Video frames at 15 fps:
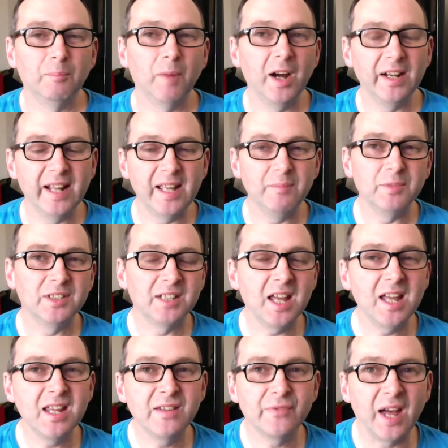My name's
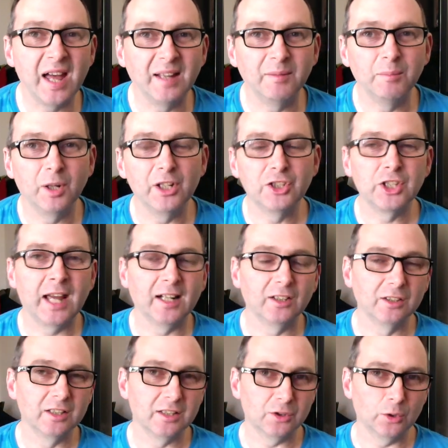Dave and my
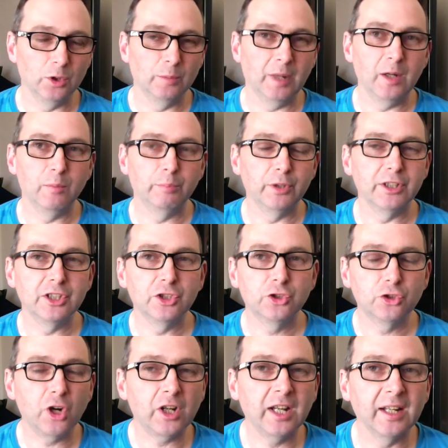channel is all about British
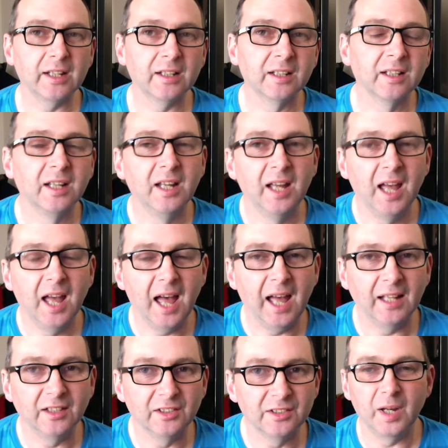trucking.
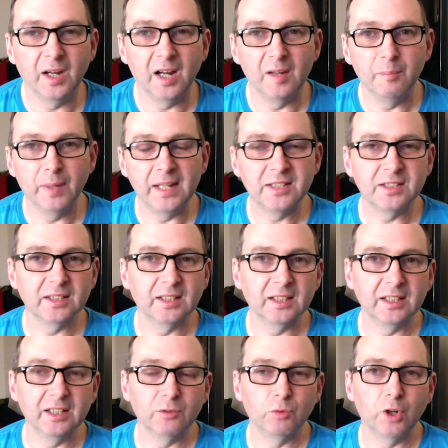And I
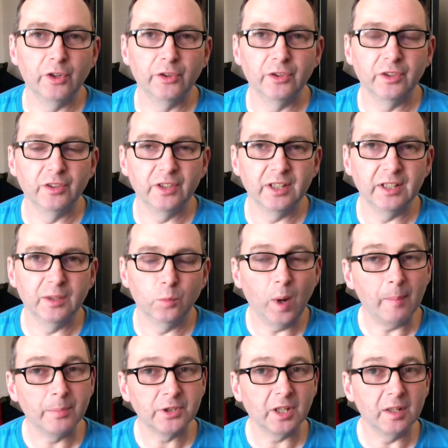basically run the
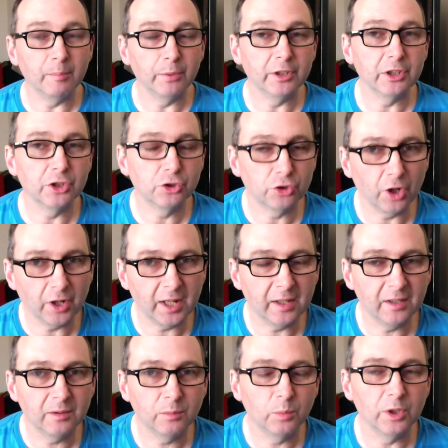website British
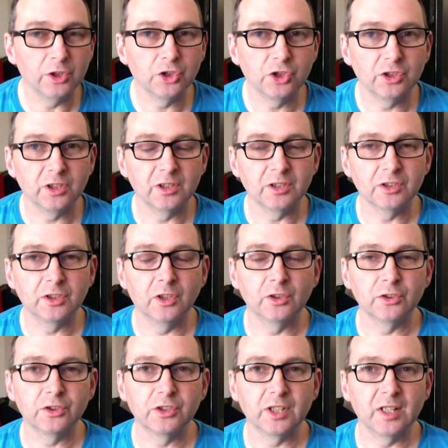Trucking, which has
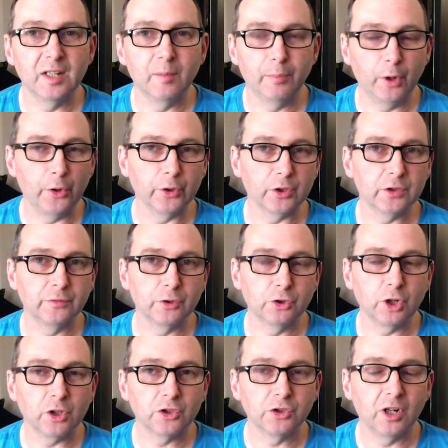got products for
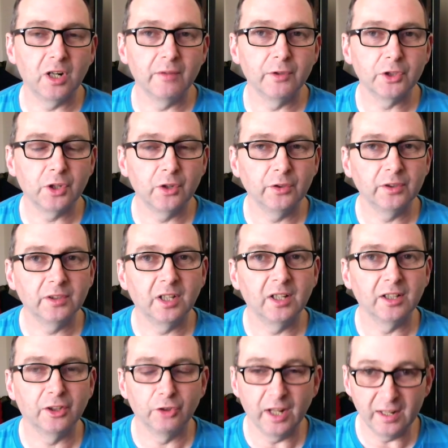truck drivers on.
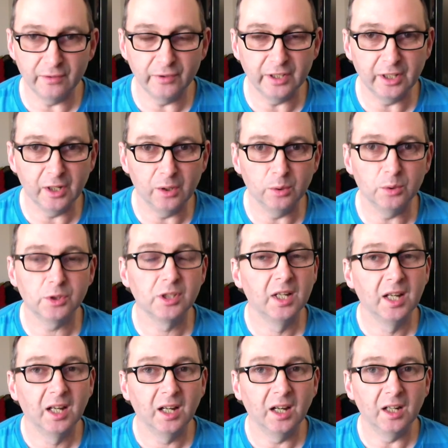I create videos,
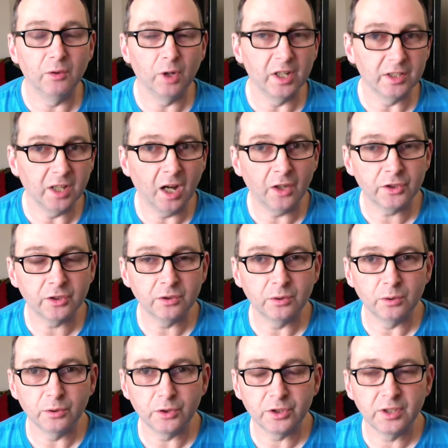I write
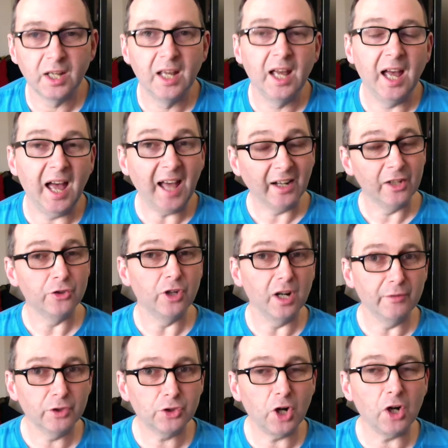articles, and I
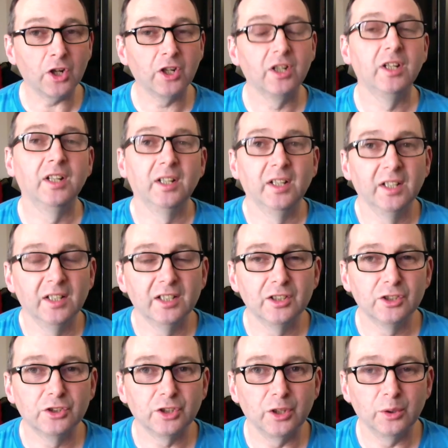drive a truck.
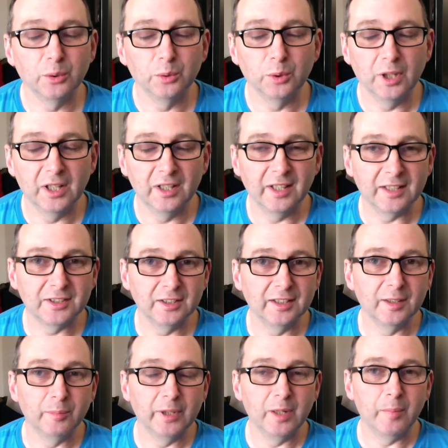So that's a
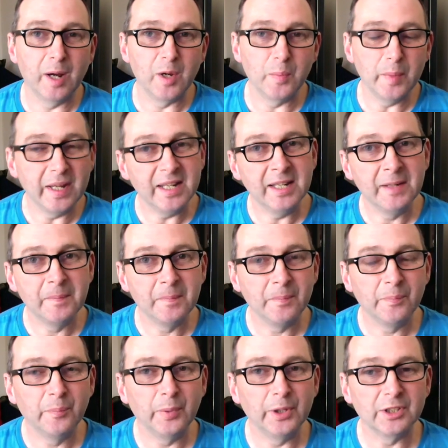little bit about me.
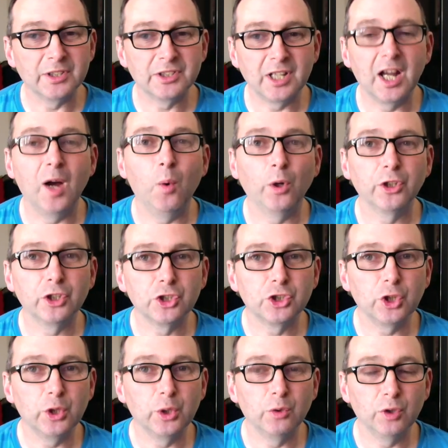But I wanted to
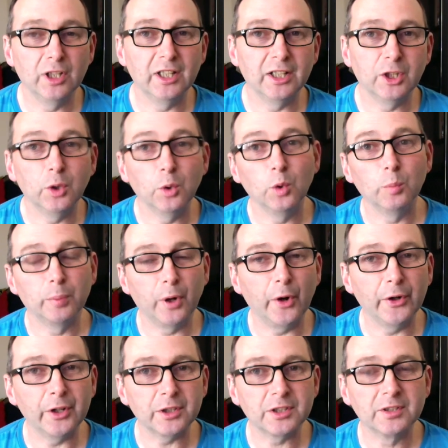show you a really cool
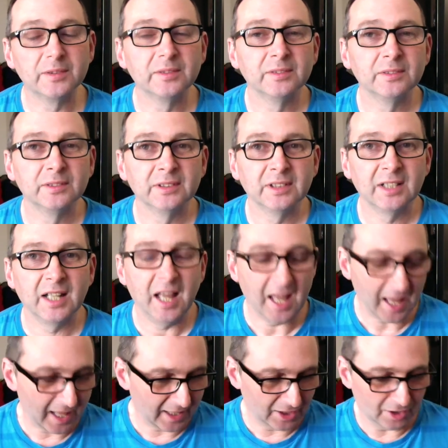product.
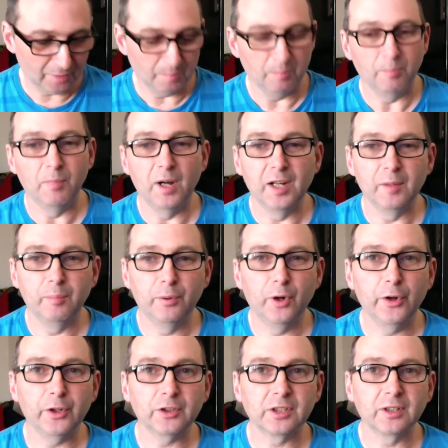And my
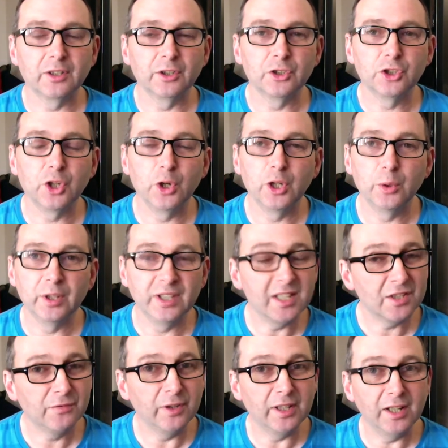product I'm going to show you in
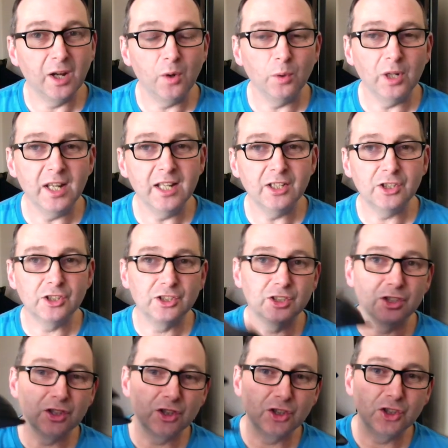this video is
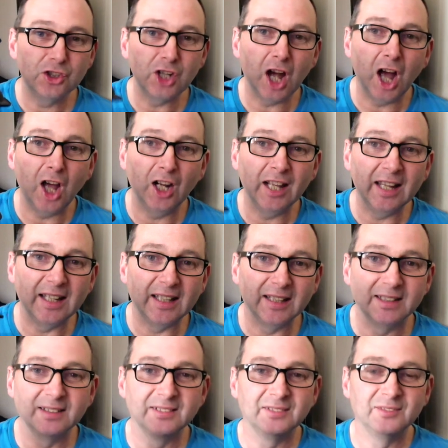Charlie.
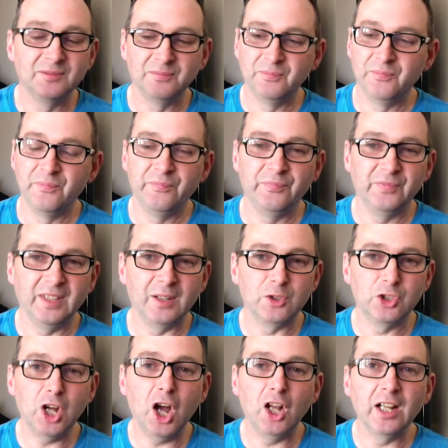Now
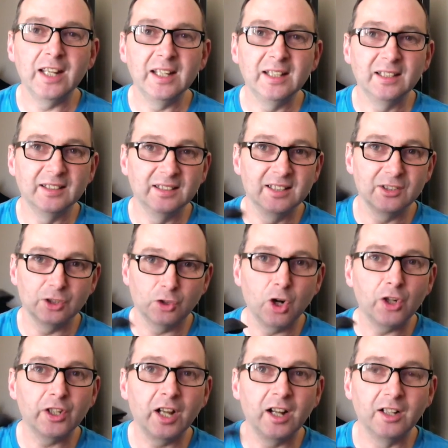Charlie is a
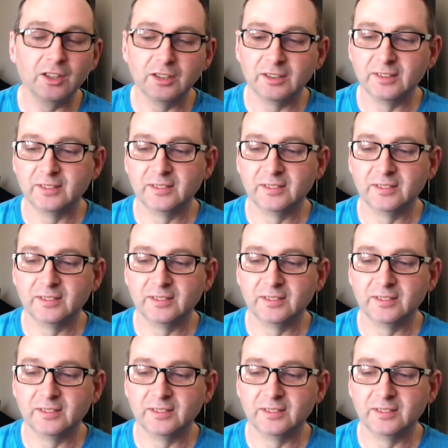crocodile.